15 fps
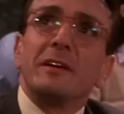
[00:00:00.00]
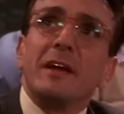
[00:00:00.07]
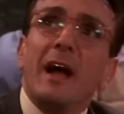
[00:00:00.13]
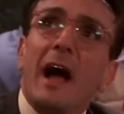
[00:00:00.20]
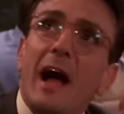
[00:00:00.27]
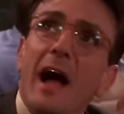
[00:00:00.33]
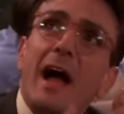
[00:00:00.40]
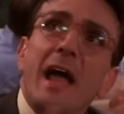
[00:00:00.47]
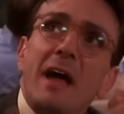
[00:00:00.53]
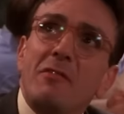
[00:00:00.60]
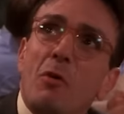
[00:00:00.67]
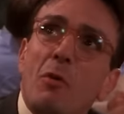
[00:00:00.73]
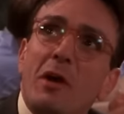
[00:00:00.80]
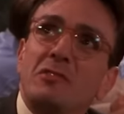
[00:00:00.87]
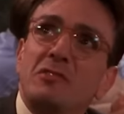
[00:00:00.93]
I, I have a
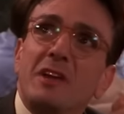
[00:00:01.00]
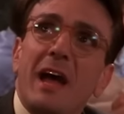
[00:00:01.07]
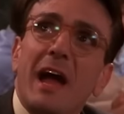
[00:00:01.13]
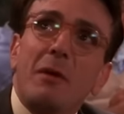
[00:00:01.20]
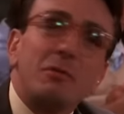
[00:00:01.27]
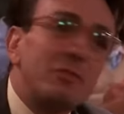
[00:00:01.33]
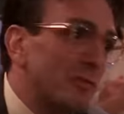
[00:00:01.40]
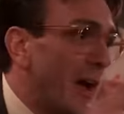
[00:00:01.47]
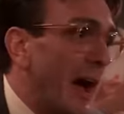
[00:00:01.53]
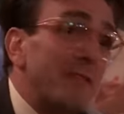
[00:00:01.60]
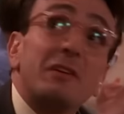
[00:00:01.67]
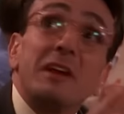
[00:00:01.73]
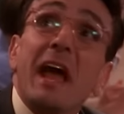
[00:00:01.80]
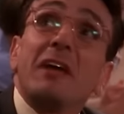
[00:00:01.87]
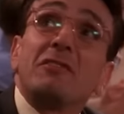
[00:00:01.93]
question I, I was kind of
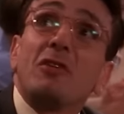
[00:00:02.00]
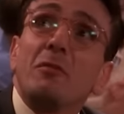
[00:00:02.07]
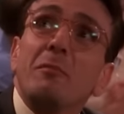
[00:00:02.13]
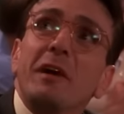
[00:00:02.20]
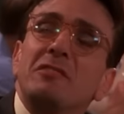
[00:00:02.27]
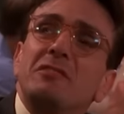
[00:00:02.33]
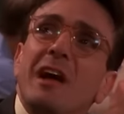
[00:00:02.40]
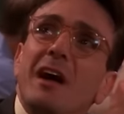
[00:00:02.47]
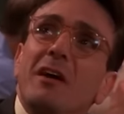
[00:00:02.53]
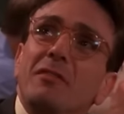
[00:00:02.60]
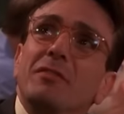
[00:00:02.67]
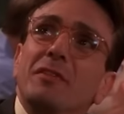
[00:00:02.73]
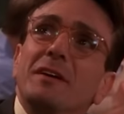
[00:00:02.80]
going to ask her myself.